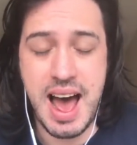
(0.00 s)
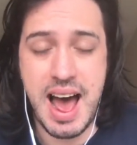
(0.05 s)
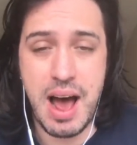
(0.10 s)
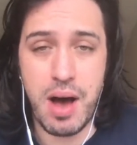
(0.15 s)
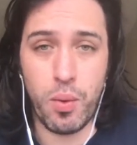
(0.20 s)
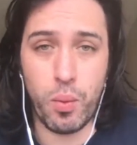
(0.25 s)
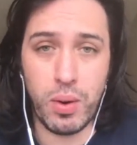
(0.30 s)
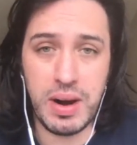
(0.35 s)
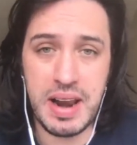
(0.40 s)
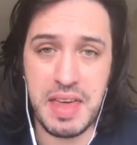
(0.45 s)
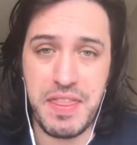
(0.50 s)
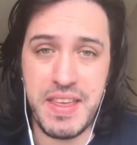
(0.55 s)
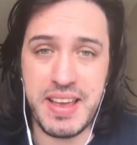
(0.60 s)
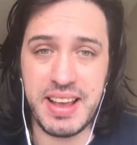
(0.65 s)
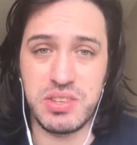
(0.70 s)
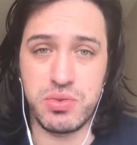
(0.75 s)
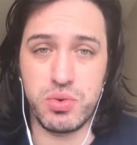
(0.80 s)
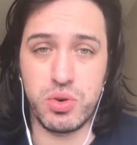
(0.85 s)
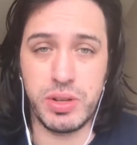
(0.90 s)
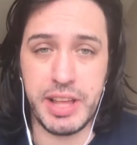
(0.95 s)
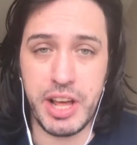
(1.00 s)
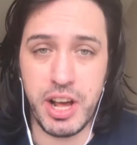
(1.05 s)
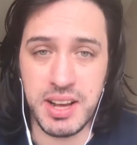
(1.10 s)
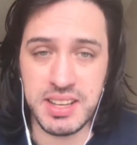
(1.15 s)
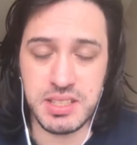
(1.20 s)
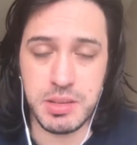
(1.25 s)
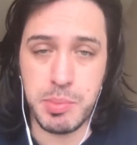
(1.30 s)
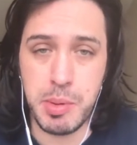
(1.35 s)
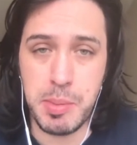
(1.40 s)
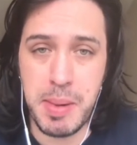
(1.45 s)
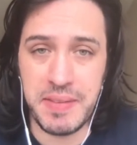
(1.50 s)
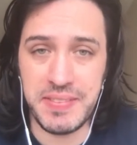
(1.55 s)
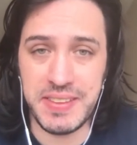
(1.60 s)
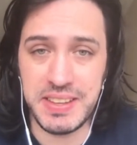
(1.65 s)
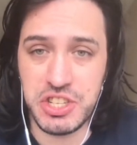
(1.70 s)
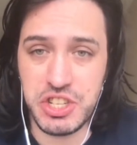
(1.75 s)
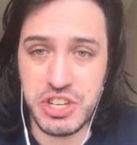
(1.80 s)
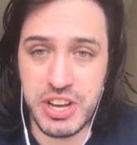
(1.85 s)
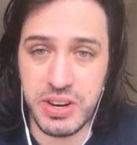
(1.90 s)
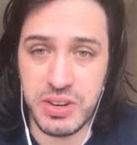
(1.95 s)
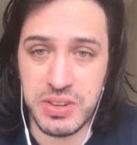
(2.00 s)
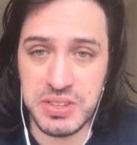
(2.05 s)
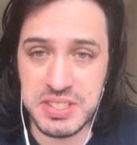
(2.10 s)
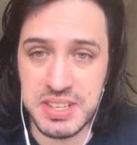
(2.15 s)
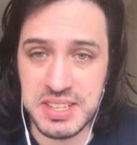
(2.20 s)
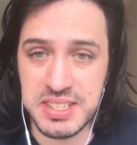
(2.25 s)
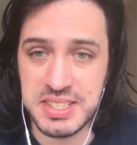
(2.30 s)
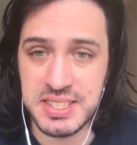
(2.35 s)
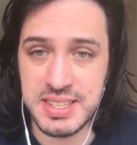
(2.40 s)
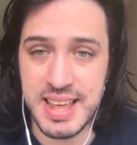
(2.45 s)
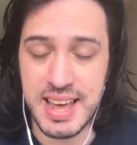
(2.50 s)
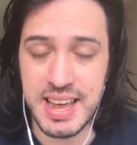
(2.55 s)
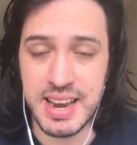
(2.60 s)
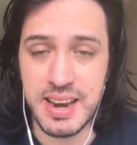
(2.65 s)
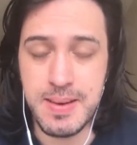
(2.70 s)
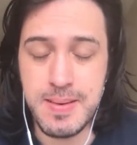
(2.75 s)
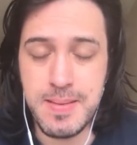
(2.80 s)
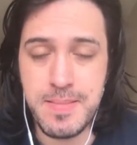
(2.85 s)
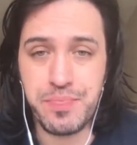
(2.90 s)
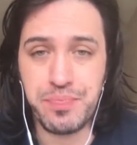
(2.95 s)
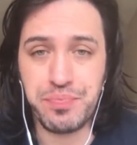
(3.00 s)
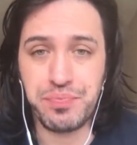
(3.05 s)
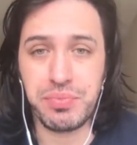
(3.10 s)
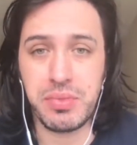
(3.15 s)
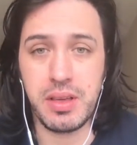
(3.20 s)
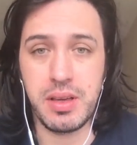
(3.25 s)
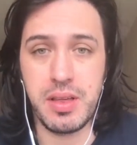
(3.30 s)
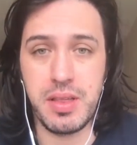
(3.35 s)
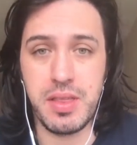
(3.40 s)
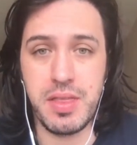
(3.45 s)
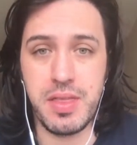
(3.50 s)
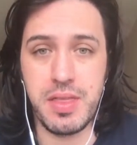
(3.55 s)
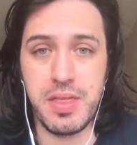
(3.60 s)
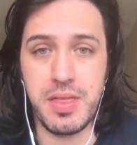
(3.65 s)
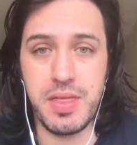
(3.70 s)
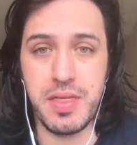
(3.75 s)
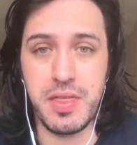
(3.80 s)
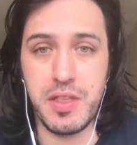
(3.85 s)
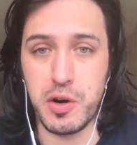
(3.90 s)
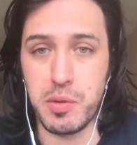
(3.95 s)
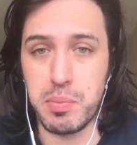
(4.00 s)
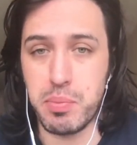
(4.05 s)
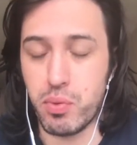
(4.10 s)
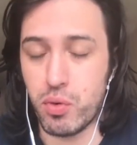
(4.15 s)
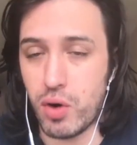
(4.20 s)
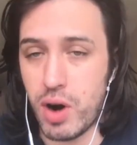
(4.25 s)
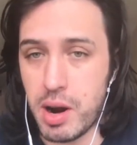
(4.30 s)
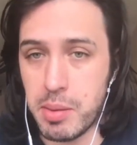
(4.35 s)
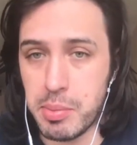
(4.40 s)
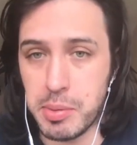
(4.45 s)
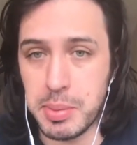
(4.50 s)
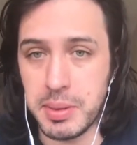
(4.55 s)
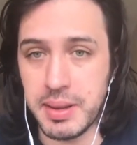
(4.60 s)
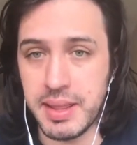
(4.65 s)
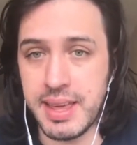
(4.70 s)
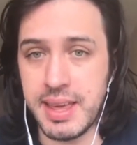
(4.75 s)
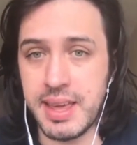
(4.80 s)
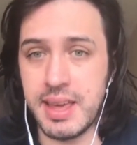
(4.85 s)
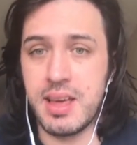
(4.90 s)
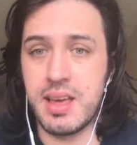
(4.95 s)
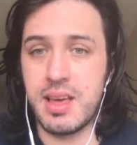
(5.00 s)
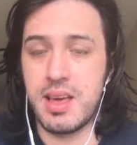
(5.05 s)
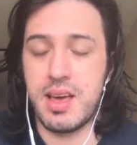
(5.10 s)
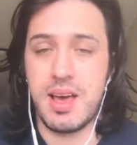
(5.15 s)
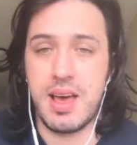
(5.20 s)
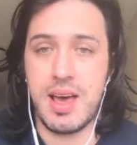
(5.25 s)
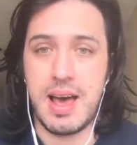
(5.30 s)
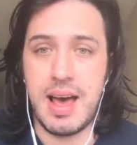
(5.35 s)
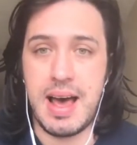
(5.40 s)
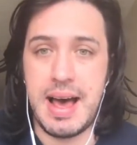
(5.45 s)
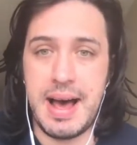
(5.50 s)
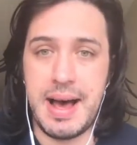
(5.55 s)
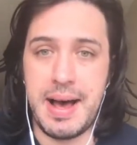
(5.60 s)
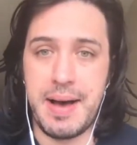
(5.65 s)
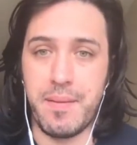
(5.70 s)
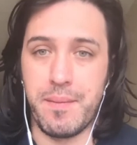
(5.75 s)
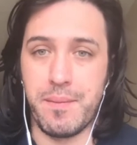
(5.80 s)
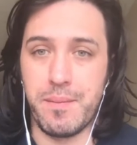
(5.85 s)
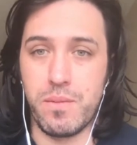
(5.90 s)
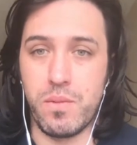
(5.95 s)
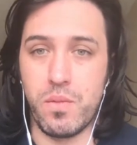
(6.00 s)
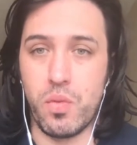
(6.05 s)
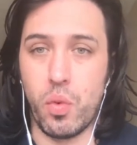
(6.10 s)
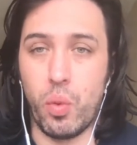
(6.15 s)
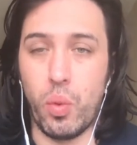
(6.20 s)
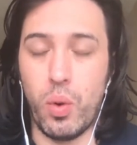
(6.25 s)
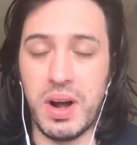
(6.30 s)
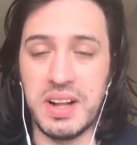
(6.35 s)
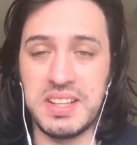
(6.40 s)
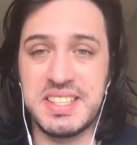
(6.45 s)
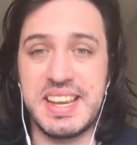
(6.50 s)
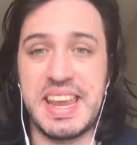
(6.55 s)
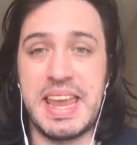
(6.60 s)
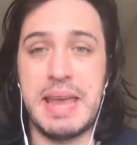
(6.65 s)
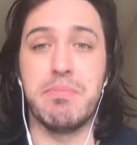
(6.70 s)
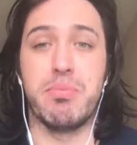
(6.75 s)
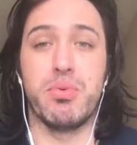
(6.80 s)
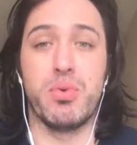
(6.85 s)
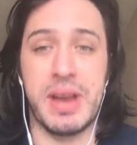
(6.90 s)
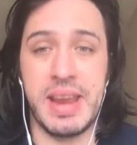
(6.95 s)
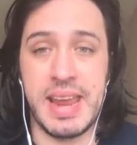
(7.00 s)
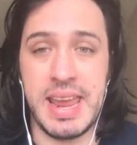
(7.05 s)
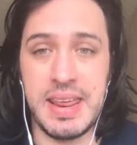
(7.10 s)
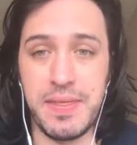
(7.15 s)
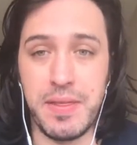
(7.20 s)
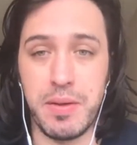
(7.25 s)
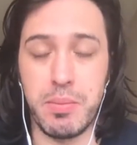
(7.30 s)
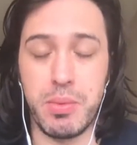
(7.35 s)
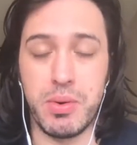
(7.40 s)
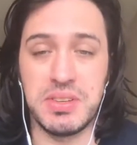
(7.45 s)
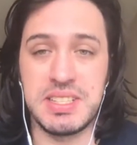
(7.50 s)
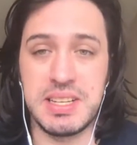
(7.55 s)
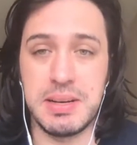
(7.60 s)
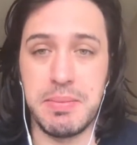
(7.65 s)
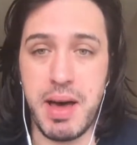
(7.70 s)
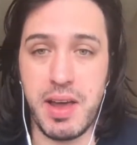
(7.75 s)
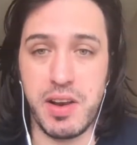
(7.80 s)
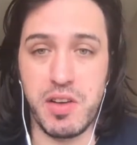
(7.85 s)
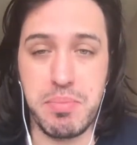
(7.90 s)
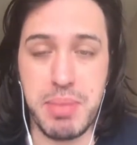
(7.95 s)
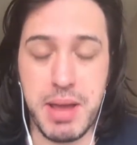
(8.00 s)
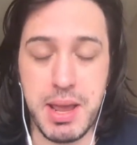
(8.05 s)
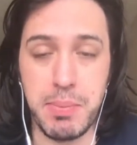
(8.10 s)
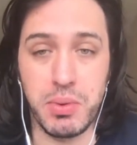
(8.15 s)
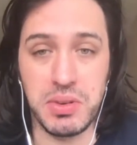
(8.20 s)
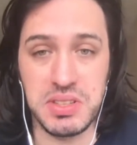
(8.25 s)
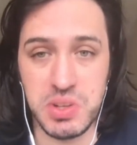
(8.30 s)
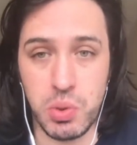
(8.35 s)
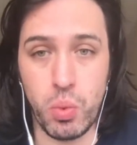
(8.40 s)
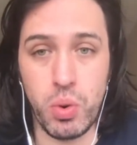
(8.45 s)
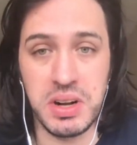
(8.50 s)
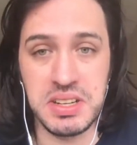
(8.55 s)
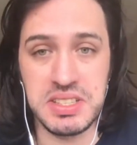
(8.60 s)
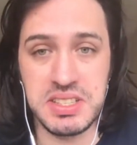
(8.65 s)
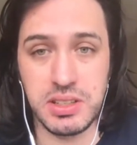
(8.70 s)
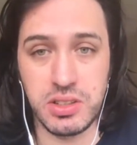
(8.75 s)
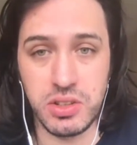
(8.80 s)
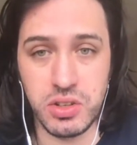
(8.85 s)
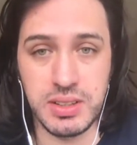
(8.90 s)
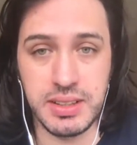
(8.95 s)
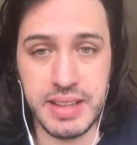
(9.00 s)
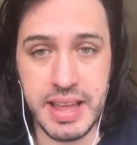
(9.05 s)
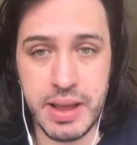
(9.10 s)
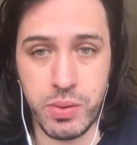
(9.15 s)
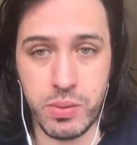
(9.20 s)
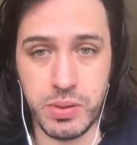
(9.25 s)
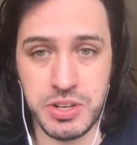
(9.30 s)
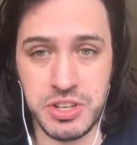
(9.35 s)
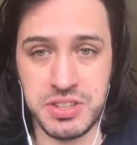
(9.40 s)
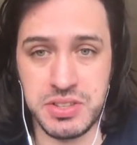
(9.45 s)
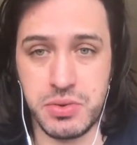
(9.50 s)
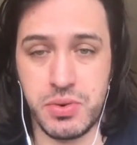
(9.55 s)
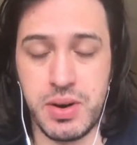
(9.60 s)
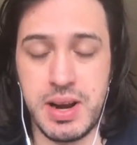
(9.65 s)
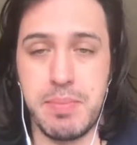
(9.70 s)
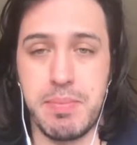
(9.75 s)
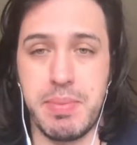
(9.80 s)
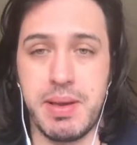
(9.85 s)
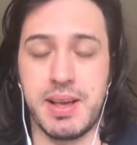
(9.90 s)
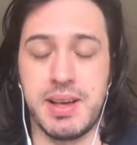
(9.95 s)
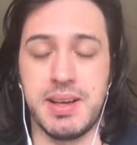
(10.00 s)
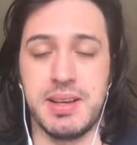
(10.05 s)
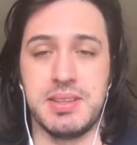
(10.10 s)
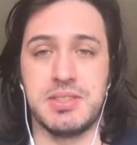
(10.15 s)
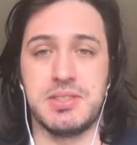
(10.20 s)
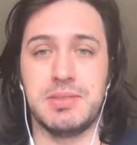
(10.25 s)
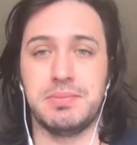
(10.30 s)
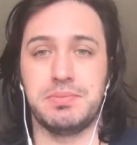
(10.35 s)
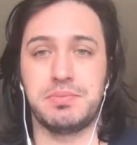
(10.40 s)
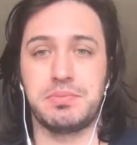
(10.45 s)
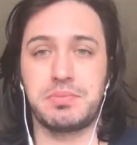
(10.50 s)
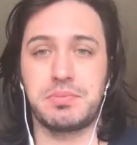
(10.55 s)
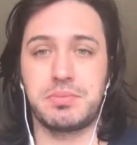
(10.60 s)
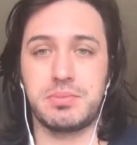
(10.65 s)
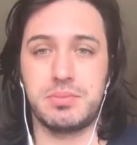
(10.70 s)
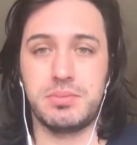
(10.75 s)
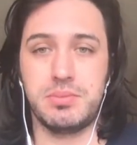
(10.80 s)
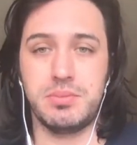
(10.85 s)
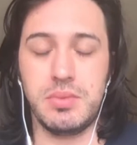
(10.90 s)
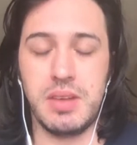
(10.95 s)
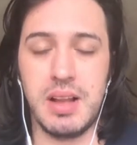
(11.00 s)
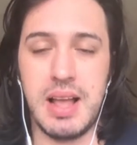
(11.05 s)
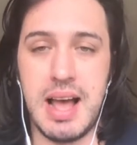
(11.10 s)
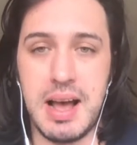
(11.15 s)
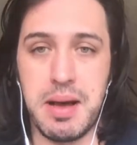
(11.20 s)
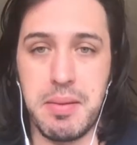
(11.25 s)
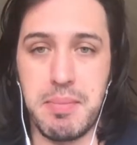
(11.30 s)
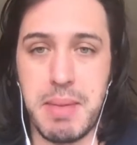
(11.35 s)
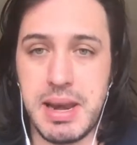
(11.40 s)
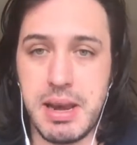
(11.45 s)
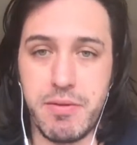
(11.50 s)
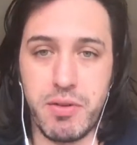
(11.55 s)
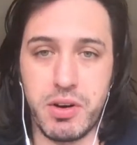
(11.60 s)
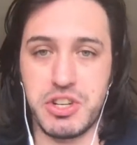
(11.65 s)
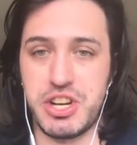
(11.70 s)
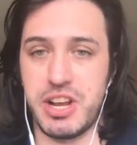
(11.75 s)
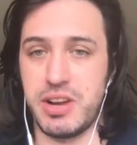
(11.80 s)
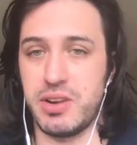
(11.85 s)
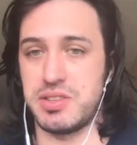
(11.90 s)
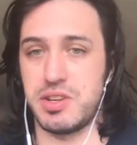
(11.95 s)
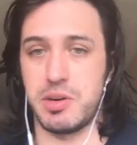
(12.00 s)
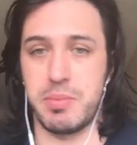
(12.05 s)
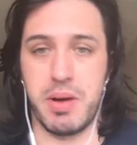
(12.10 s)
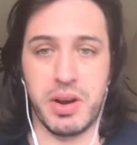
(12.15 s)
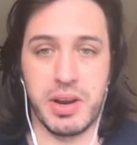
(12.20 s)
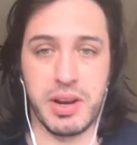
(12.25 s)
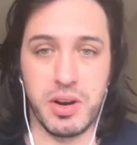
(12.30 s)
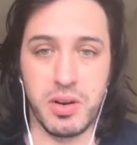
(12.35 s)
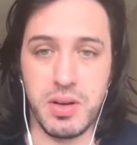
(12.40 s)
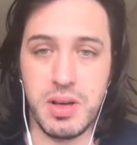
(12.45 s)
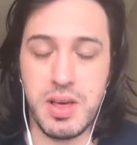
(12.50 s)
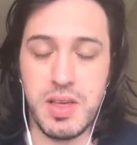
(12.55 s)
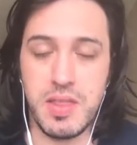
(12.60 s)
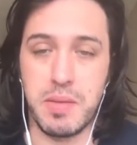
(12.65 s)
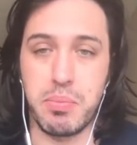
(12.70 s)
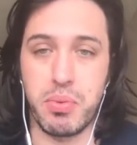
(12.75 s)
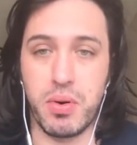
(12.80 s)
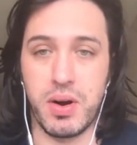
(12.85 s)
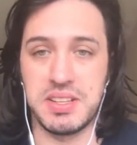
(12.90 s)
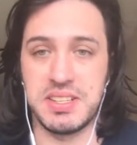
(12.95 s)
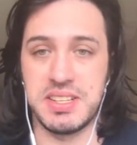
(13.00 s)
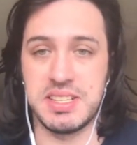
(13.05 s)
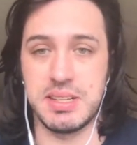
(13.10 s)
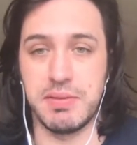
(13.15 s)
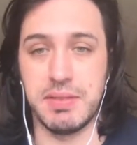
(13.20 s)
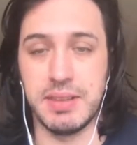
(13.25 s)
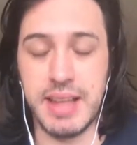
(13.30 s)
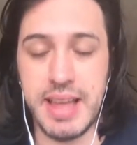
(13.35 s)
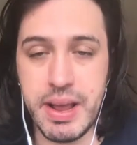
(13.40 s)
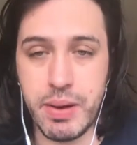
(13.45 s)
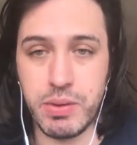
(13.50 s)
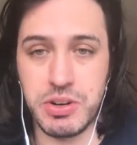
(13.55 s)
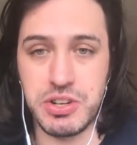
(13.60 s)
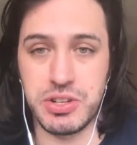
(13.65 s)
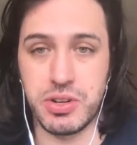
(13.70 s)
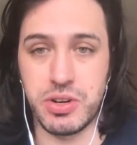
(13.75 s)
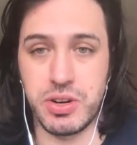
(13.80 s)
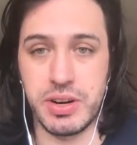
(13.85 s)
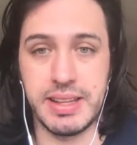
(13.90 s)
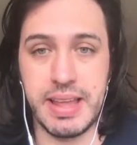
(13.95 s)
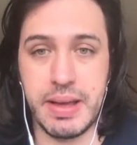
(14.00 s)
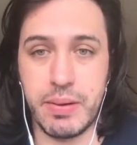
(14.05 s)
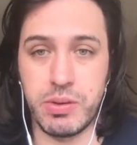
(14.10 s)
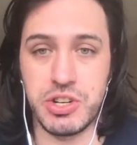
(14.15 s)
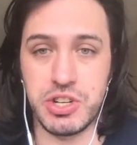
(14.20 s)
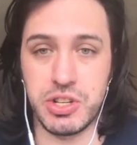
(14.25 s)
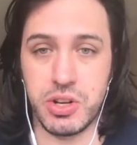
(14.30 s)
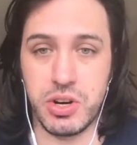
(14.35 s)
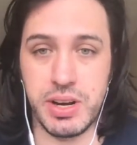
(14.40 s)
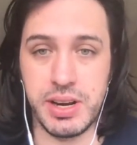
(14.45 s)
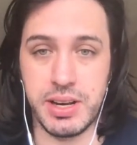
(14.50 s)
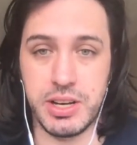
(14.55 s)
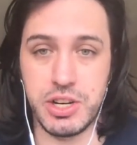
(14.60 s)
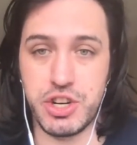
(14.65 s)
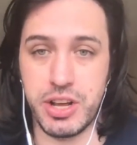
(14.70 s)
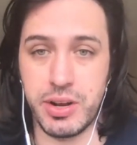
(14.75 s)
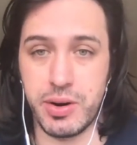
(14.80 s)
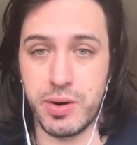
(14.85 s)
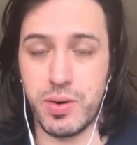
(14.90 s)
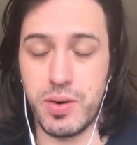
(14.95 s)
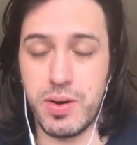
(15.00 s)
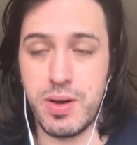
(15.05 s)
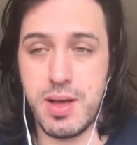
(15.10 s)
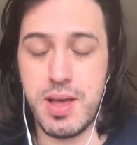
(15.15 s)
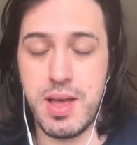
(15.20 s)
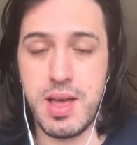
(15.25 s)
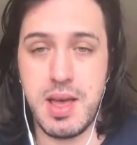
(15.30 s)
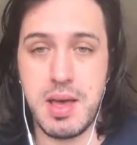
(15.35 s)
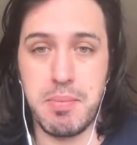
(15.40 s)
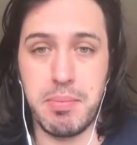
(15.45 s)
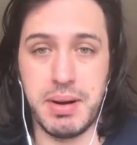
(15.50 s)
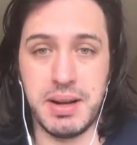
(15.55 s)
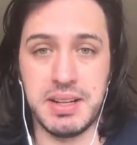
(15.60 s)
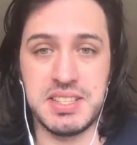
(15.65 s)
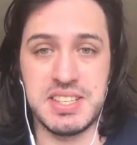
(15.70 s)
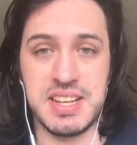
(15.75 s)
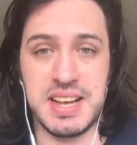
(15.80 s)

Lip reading: what I think is really awesome about these channels is that they're probably what can bring in the most amount of people to want to learn languages, right? Because many of our channels are about, you know, the process of language learning in general, but